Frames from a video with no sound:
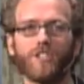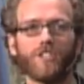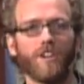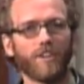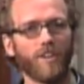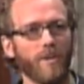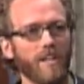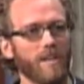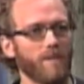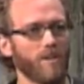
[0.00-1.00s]
just
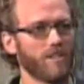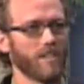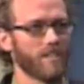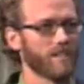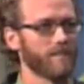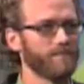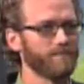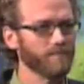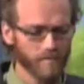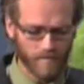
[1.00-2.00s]
undergoing hypnosis.
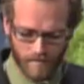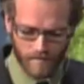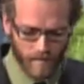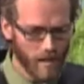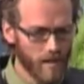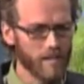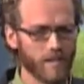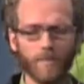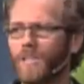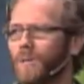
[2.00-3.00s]

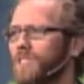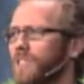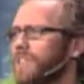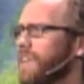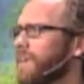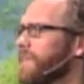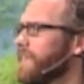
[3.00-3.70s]
Someone comes into the